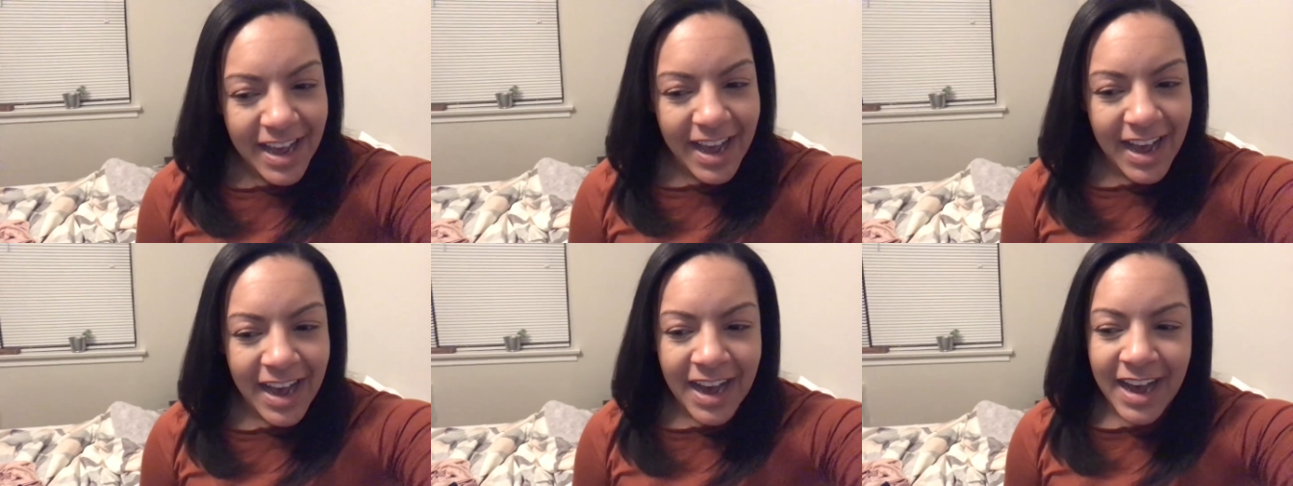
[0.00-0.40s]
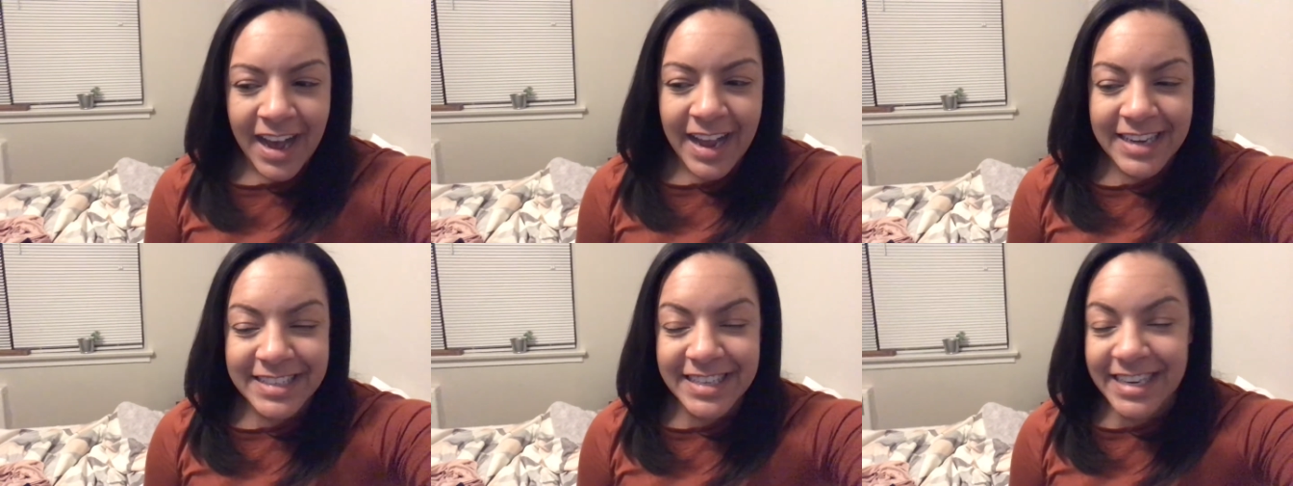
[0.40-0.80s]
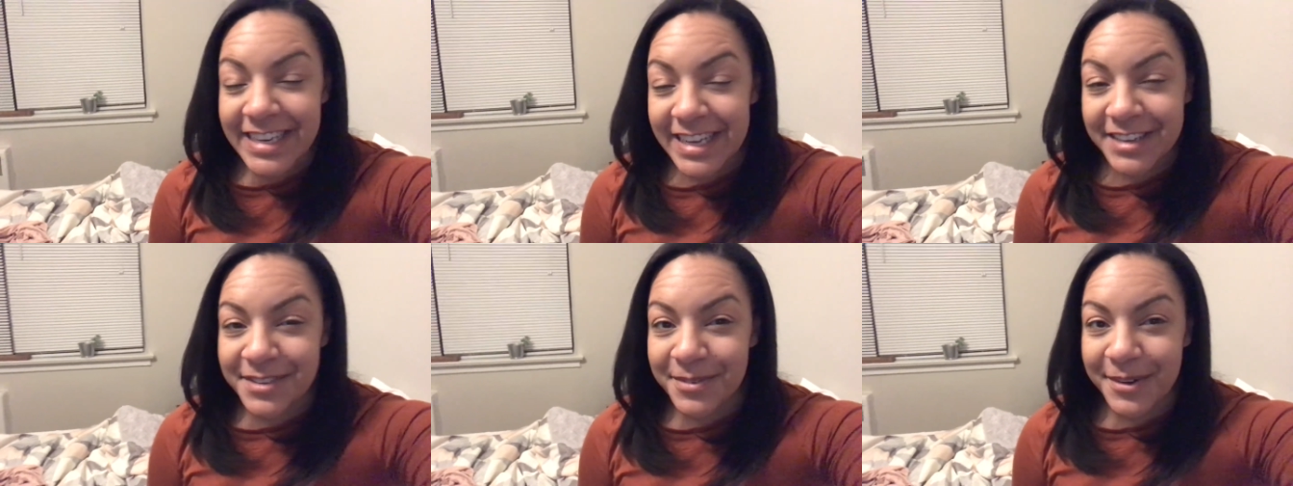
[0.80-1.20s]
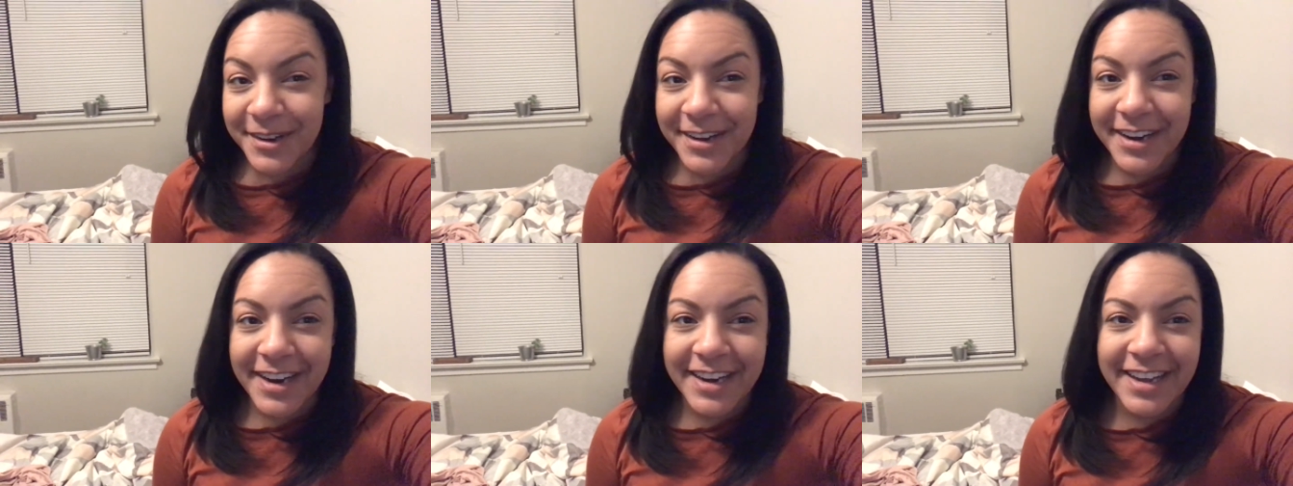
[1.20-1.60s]
I didn't get to work
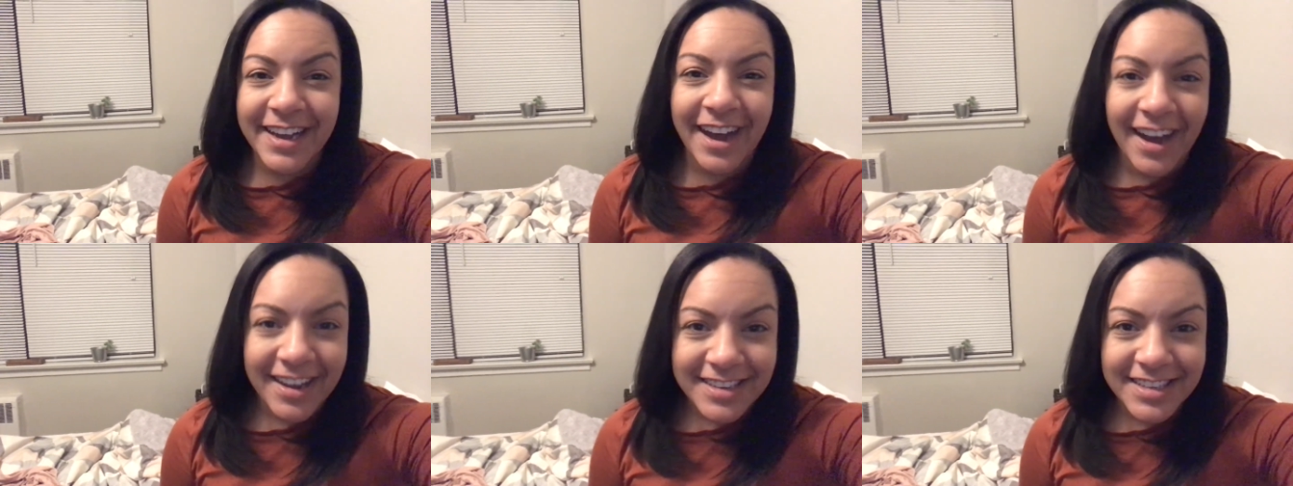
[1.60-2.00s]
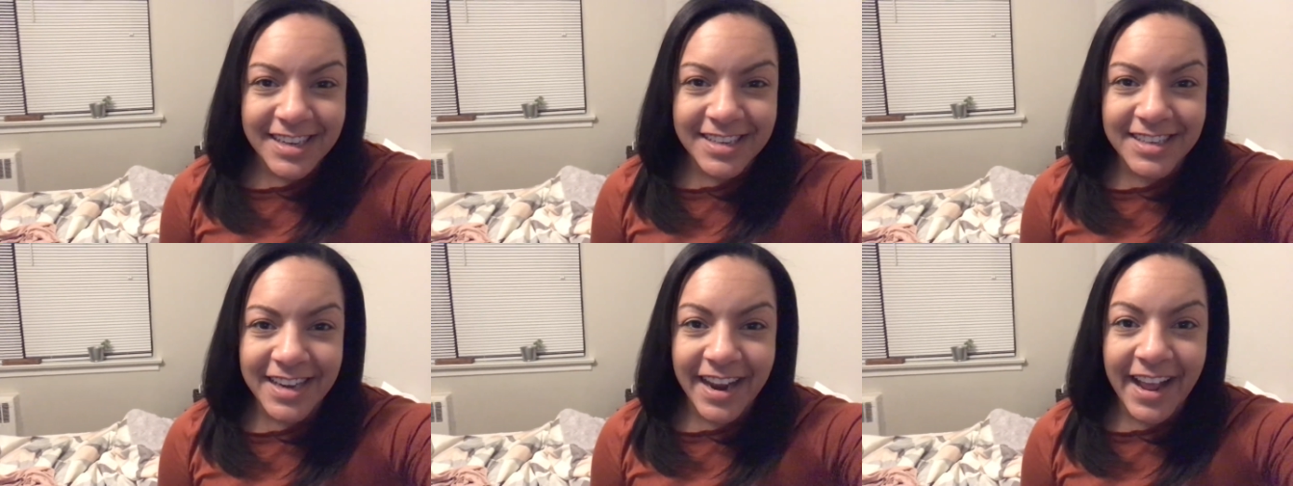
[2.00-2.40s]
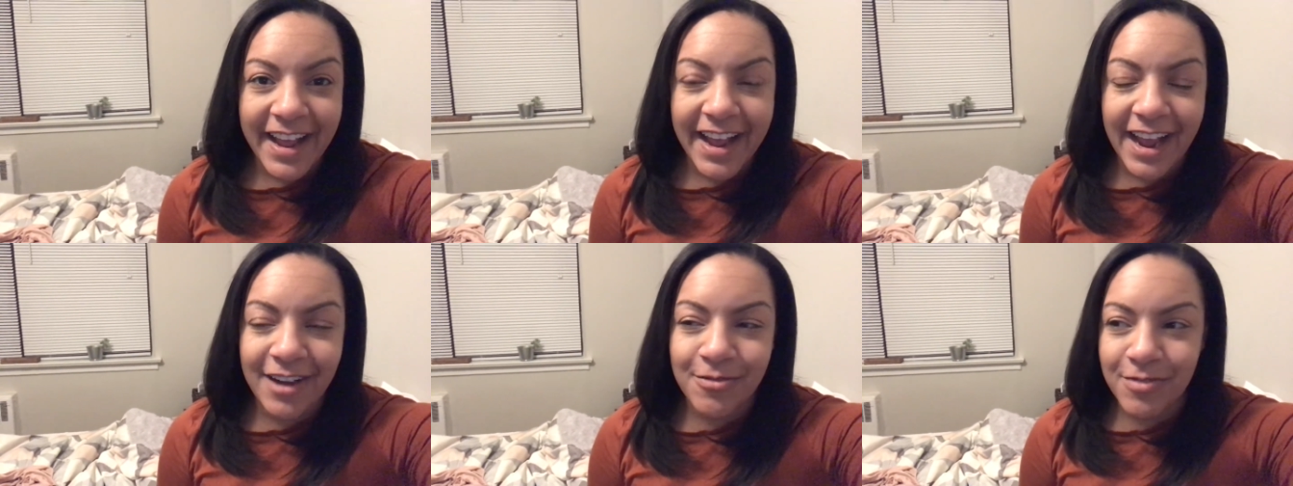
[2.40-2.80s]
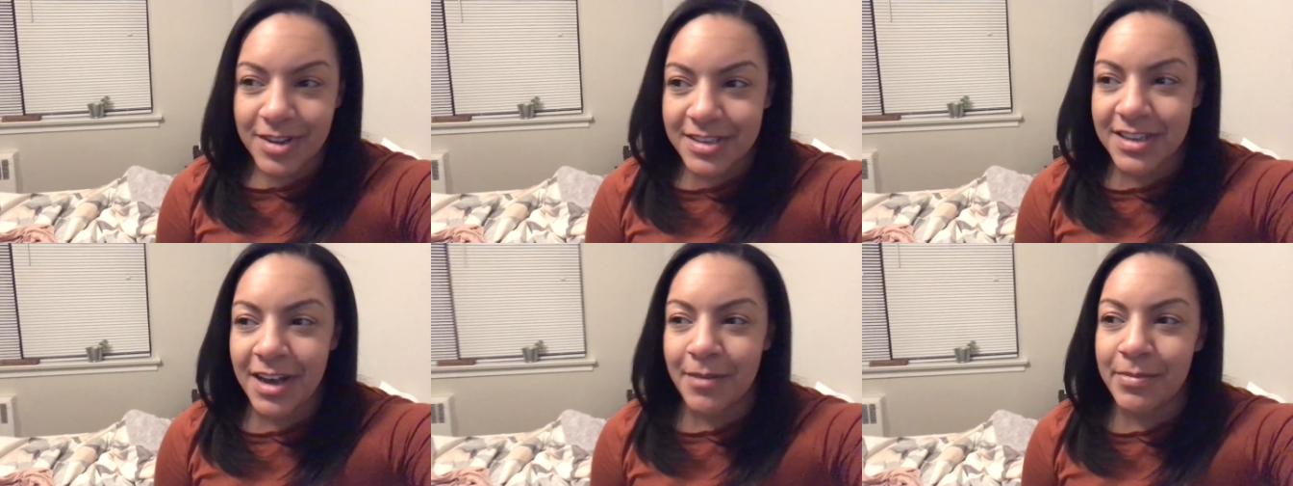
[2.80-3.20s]
on any content today. I
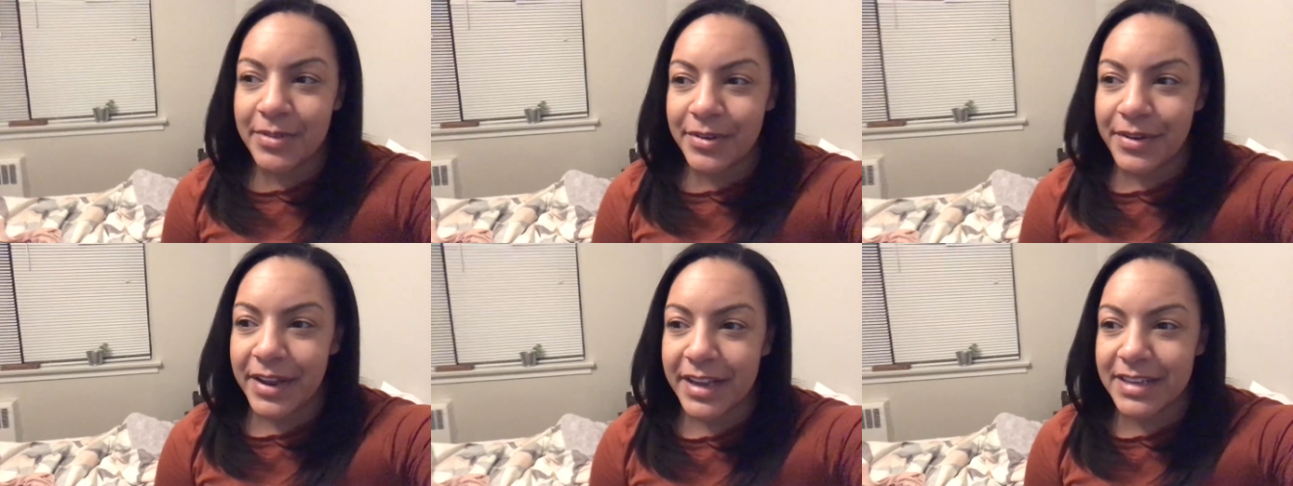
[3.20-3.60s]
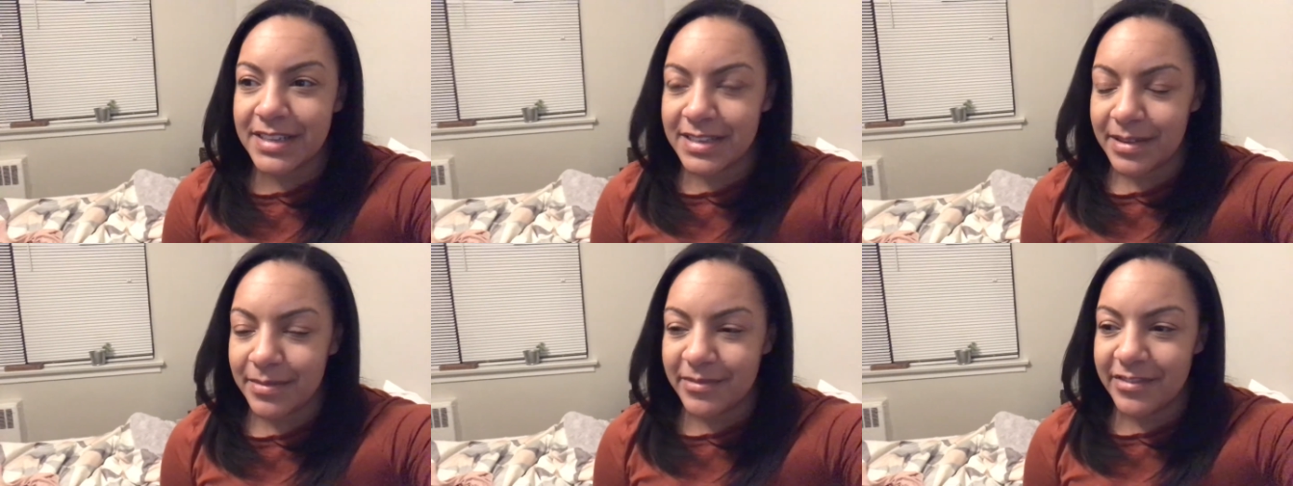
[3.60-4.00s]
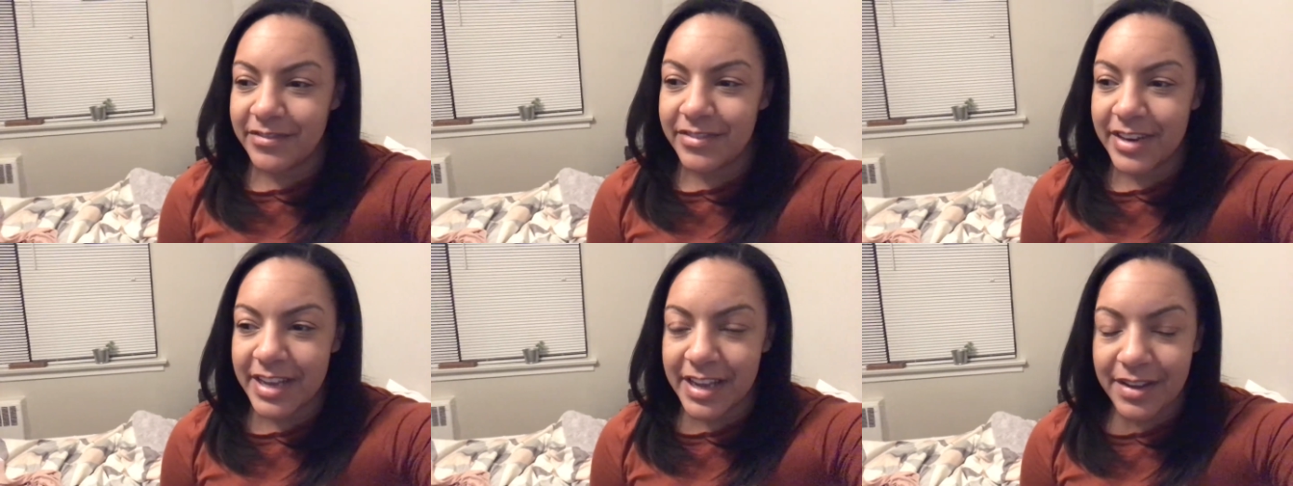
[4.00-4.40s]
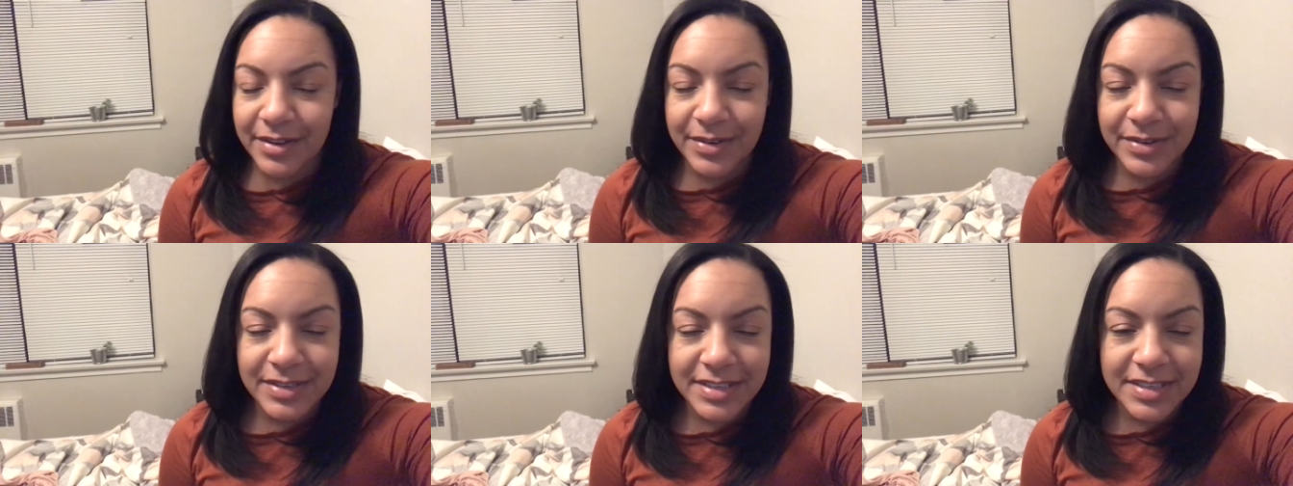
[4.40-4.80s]
was uploading some
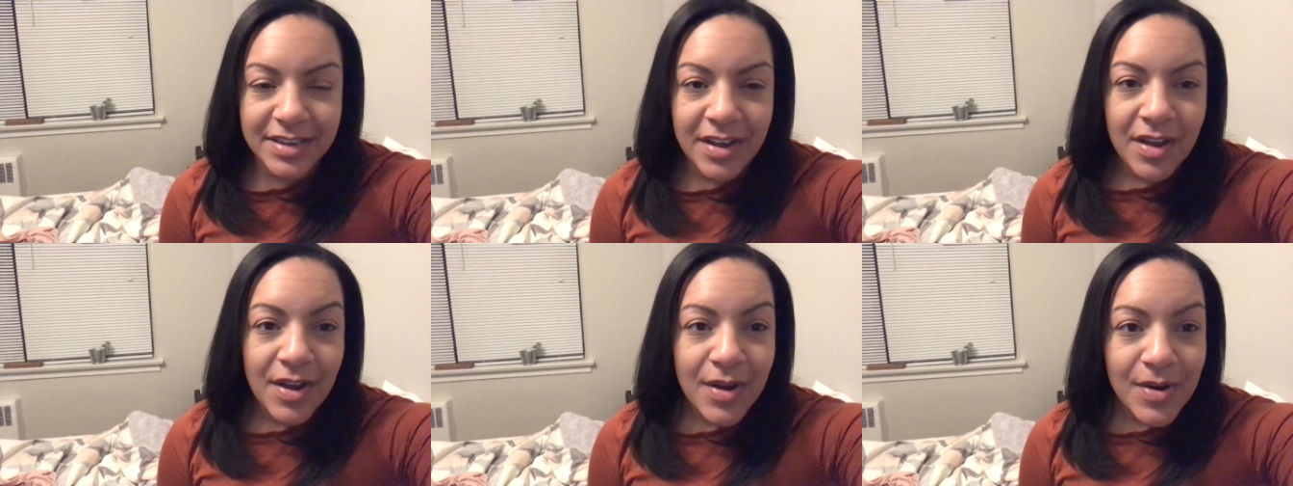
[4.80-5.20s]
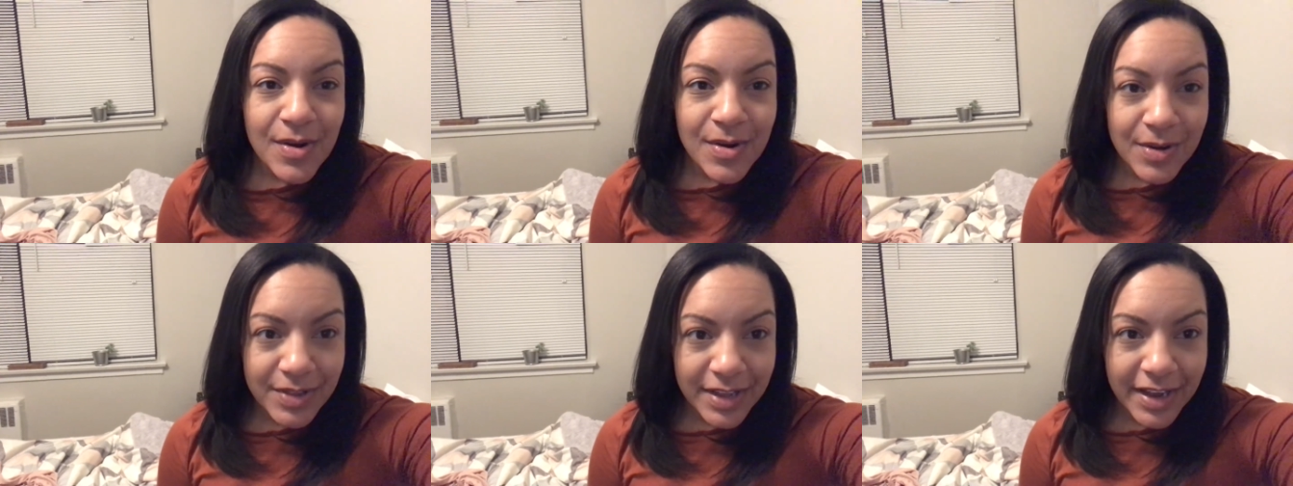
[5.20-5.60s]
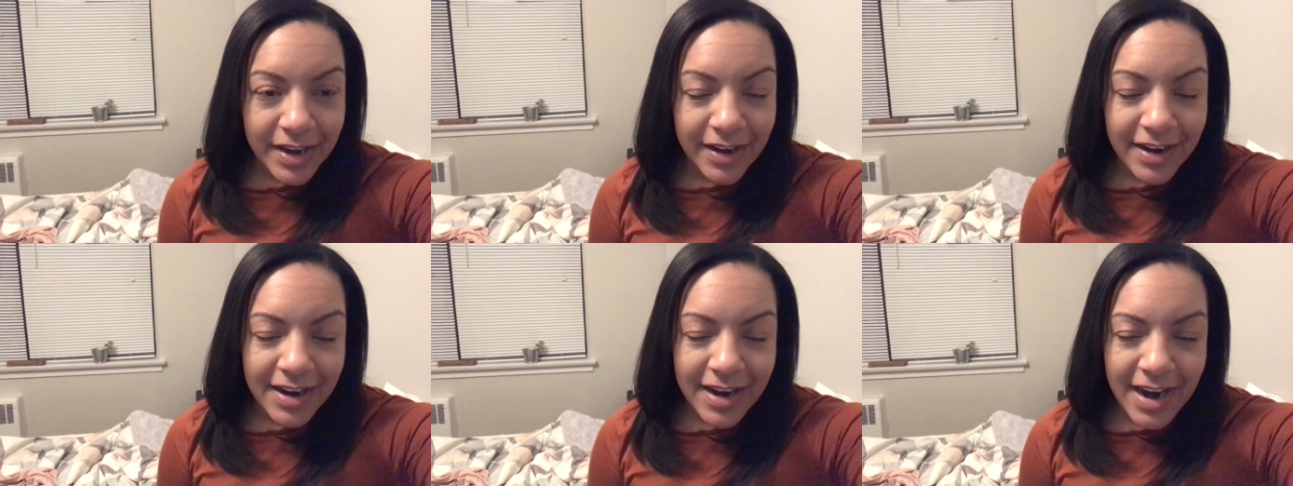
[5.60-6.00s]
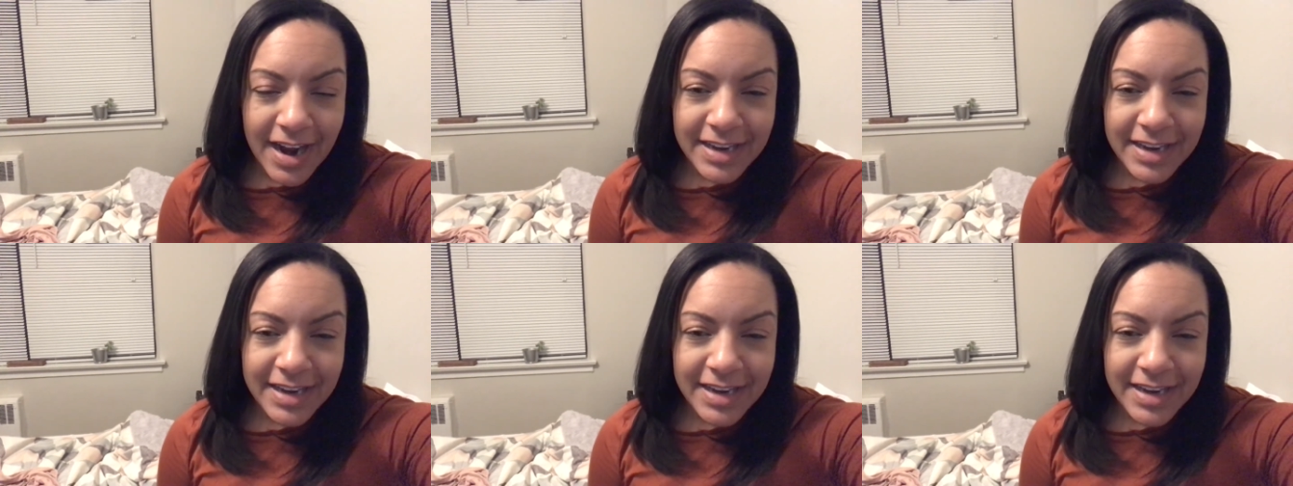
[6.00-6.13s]
videos earlier.